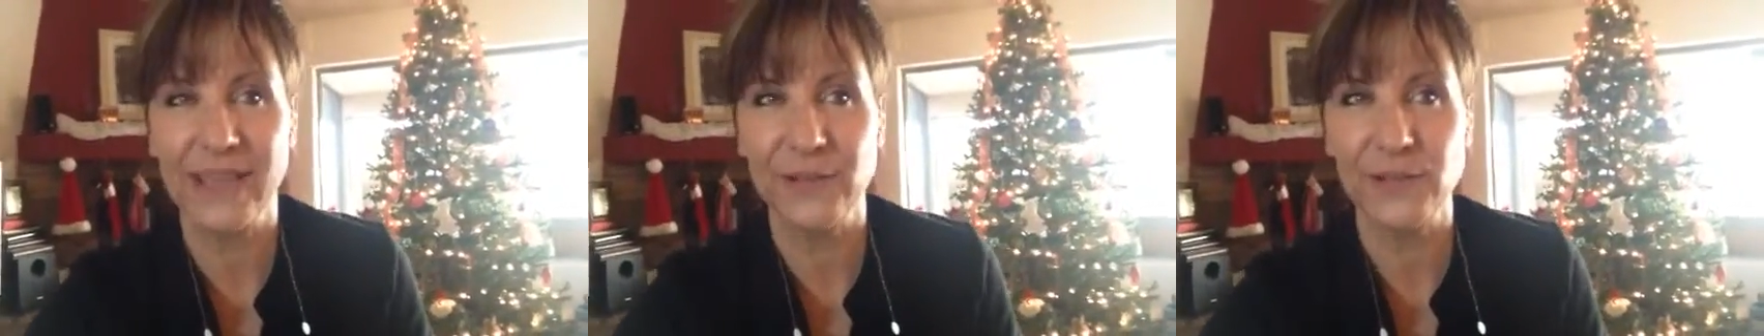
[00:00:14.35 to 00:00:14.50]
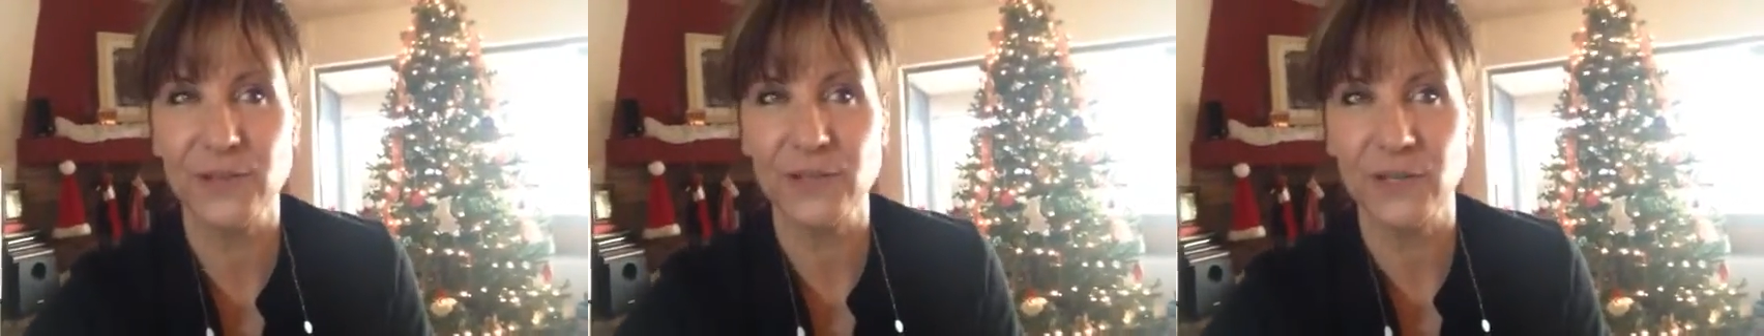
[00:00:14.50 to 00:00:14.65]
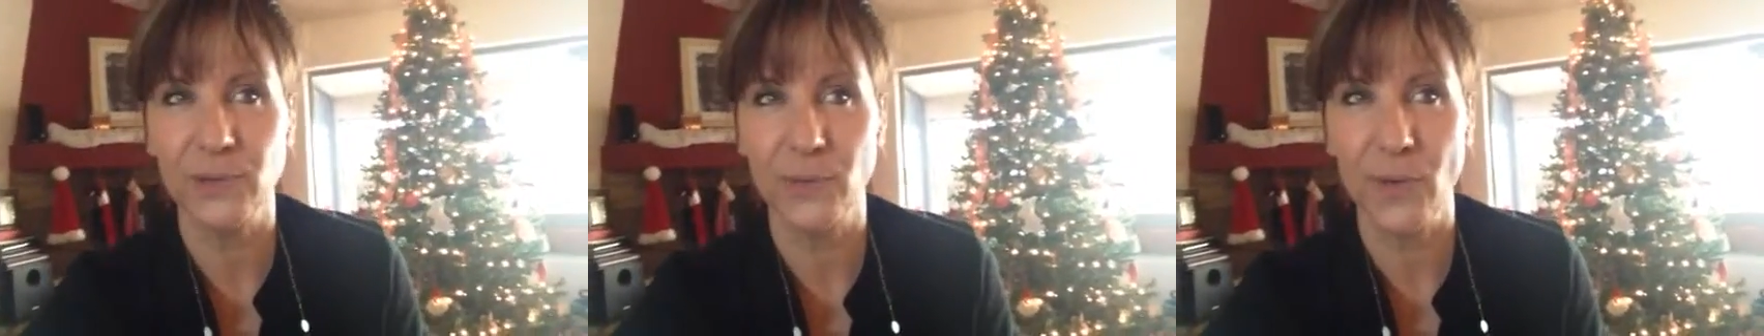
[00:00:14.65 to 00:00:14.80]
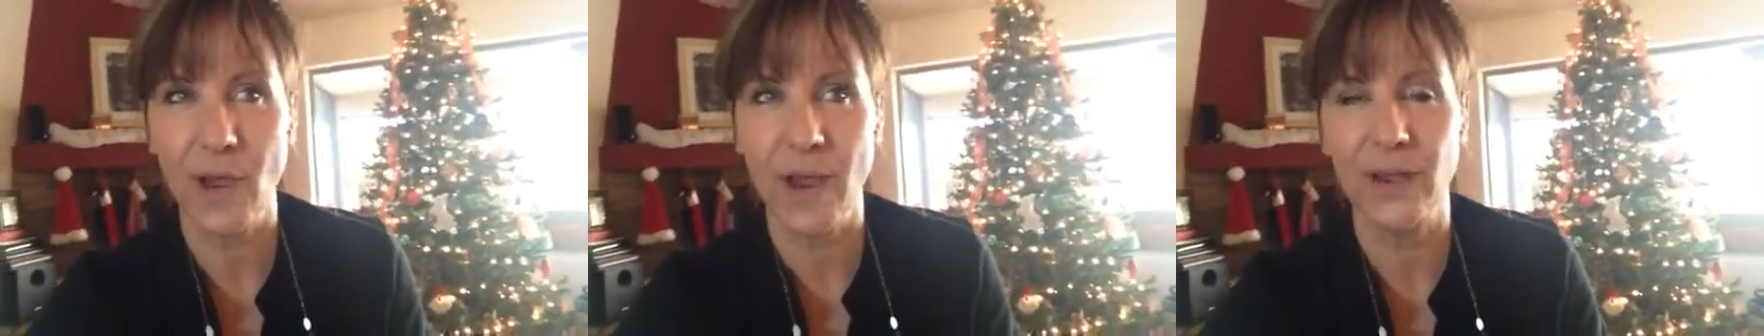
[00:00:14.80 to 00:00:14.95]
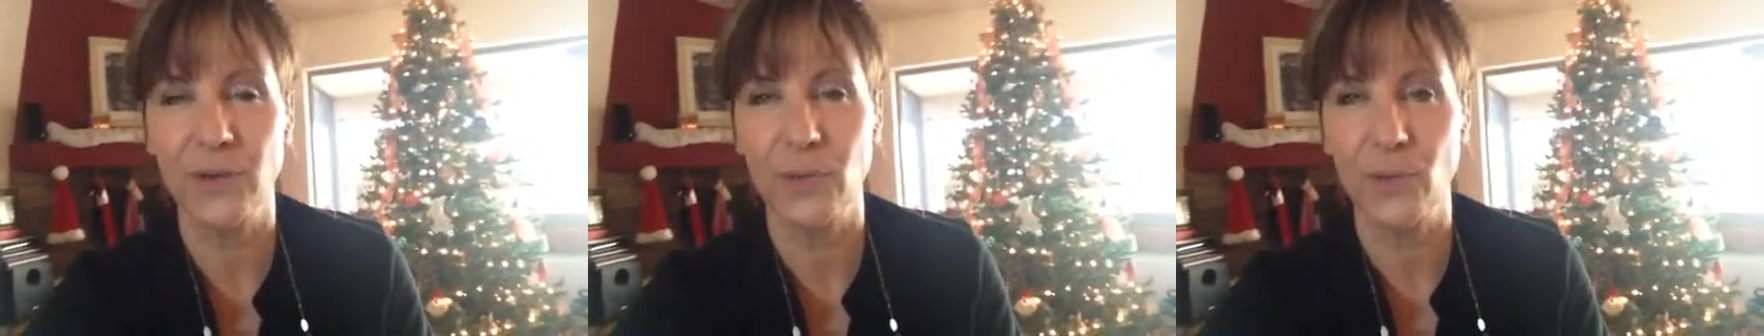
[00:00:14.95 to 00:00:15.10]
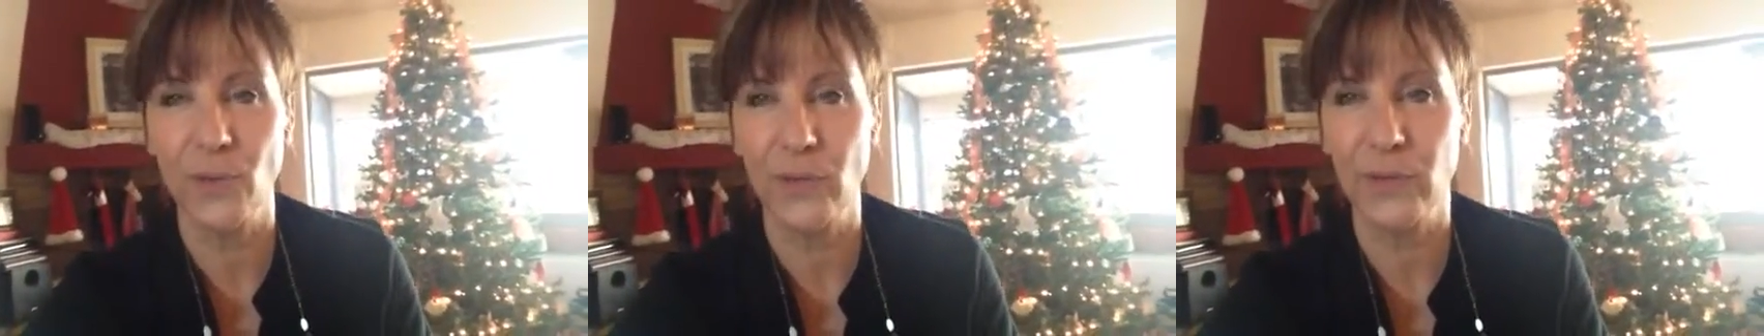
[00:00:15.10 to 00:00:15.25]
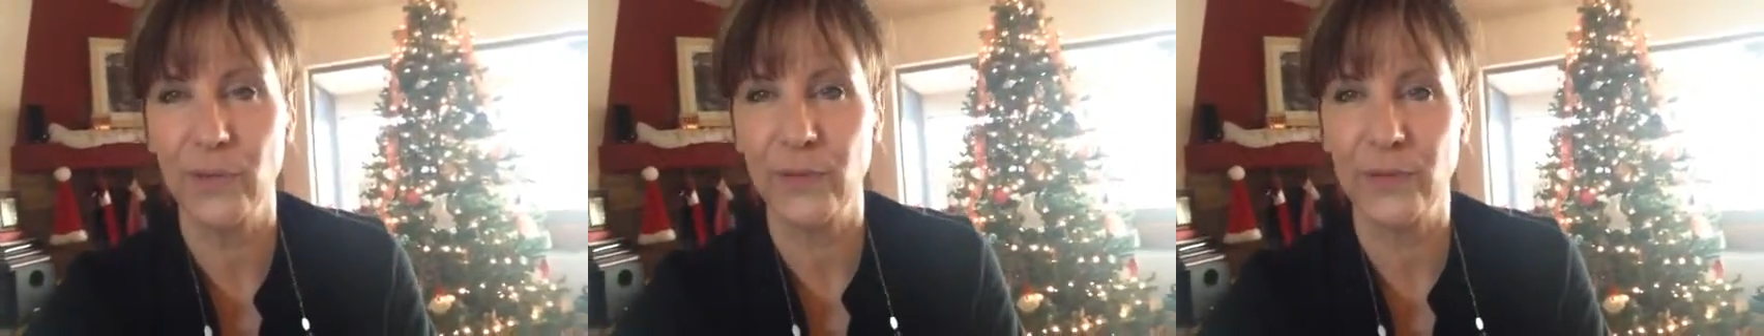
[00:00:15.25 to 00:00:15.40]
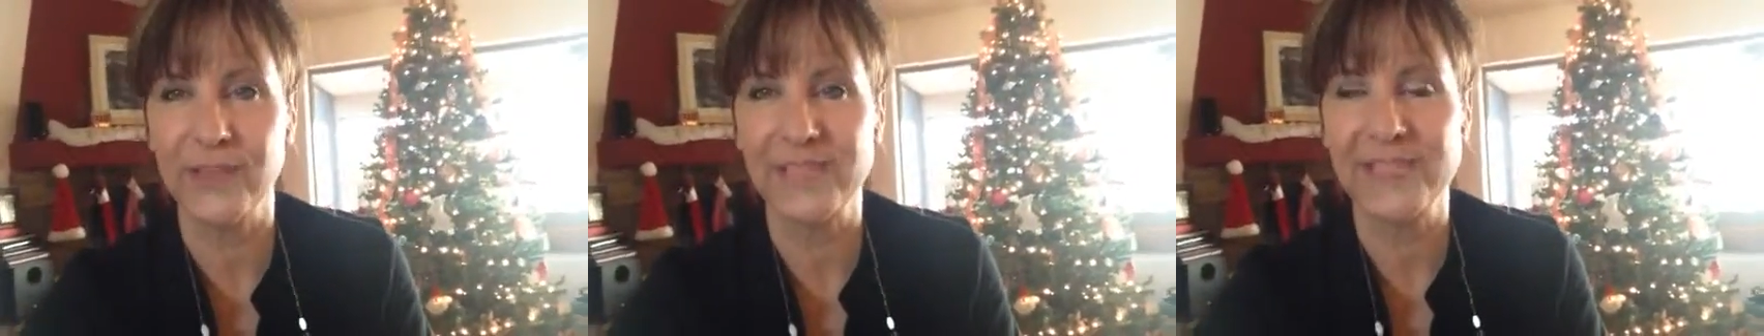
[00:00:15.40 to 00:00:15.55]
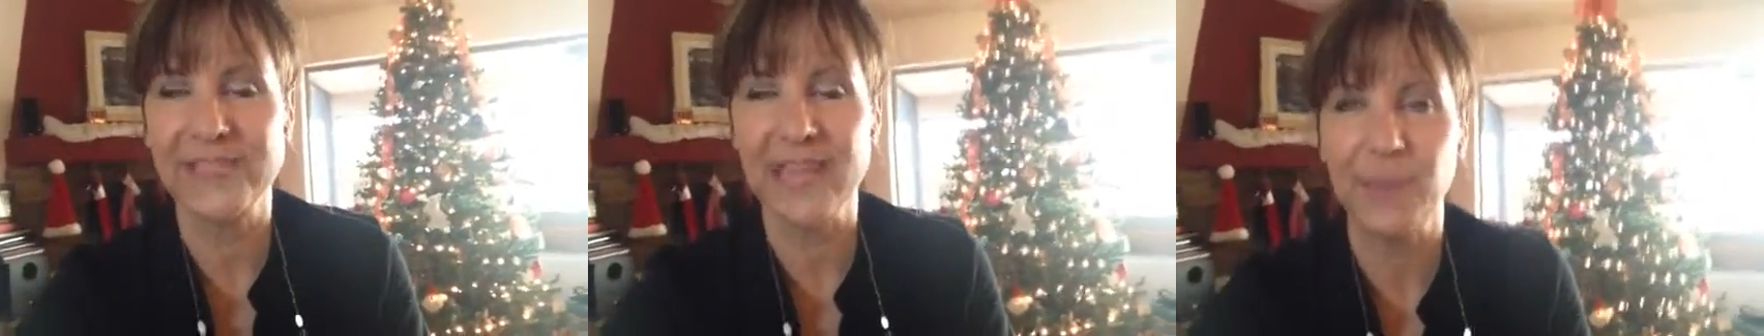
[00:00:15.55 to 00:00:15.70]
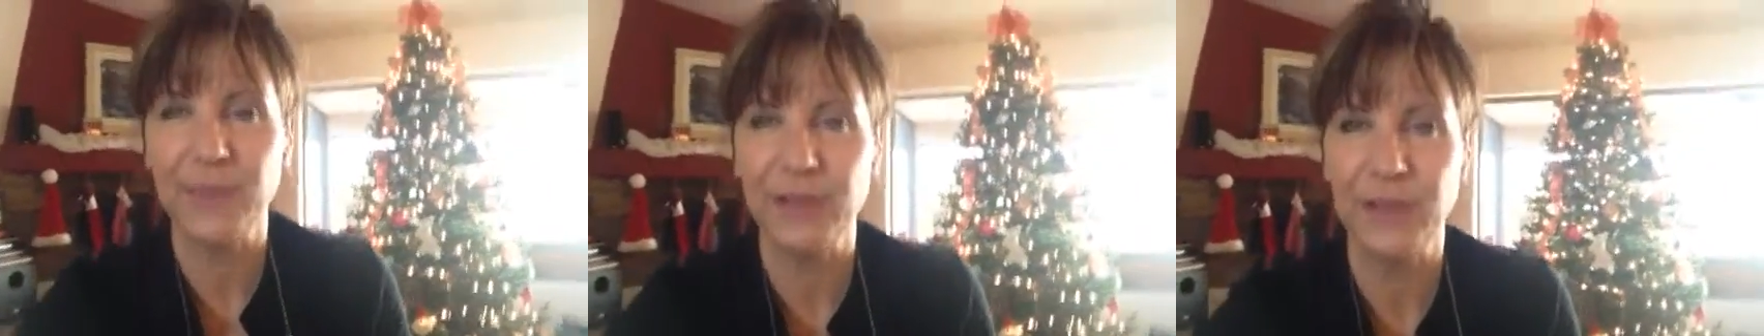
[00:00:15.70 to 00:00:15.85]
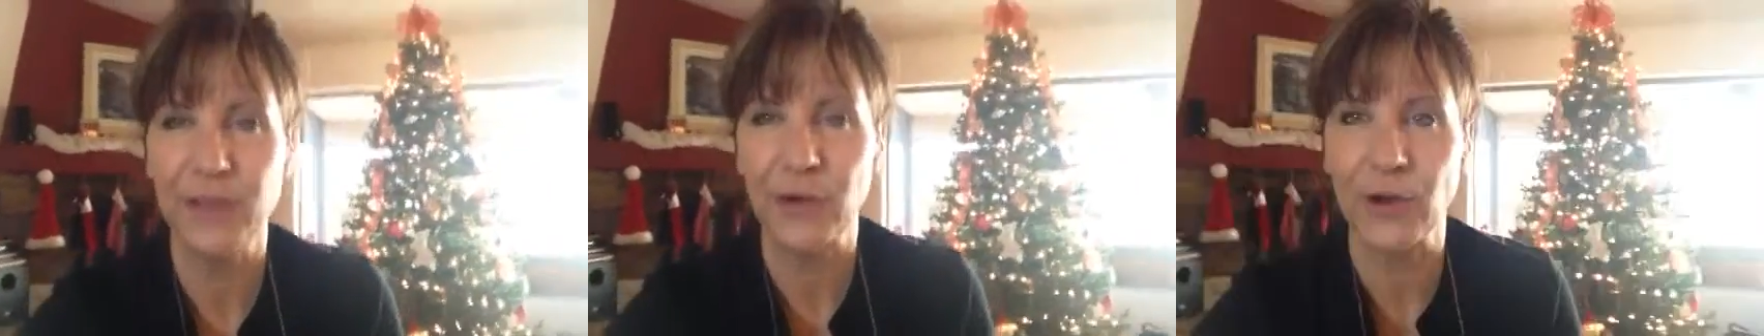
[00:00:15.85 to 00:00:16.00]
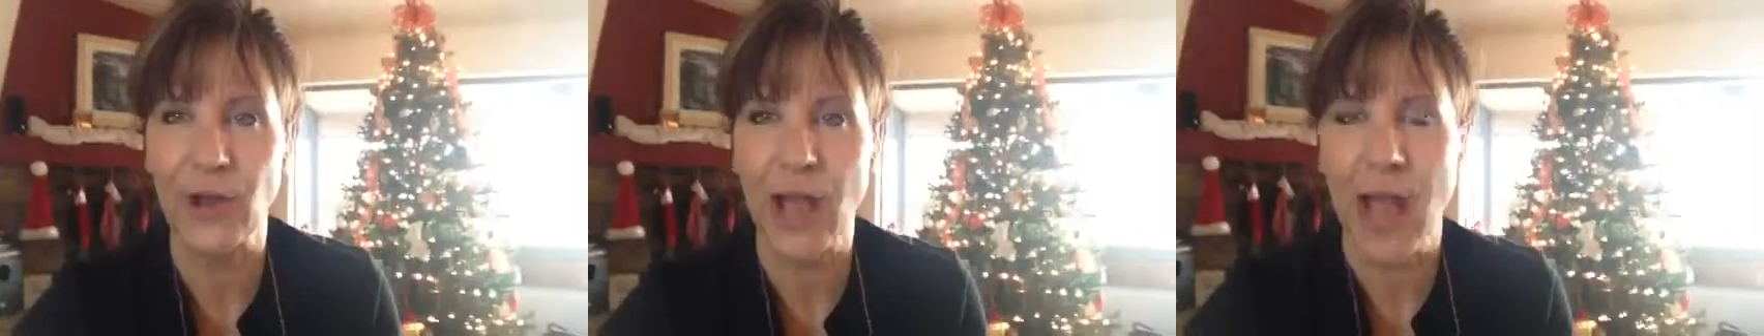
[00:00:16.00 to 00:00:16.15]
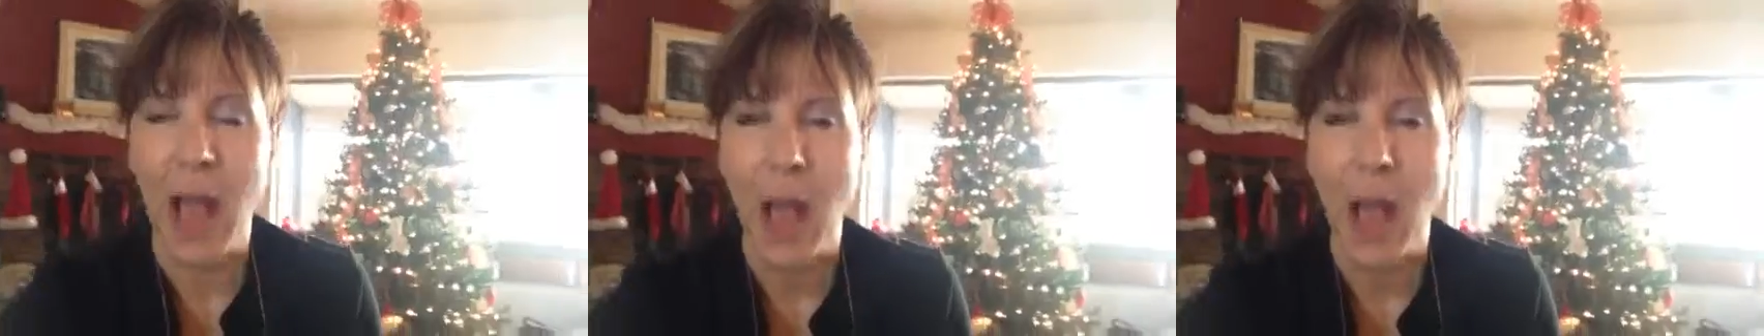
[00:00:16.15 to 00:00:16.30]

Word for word: usually rock and roll through this time of year.